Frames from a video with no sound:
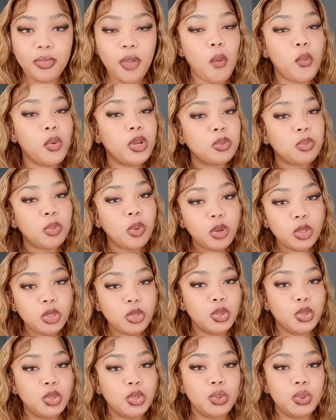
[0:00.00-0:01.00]
we spoke
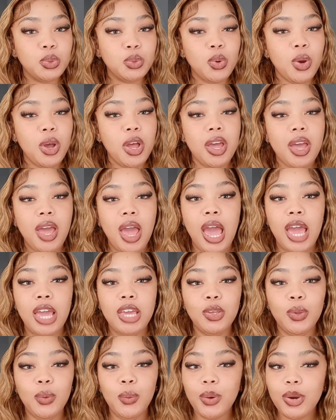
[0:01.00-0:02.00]
to you,
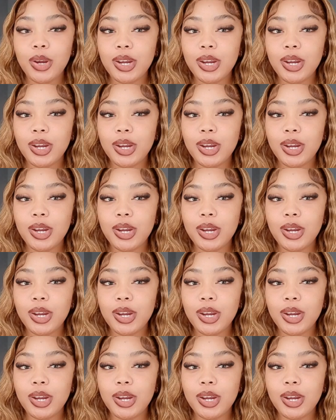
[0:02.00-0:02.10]
you were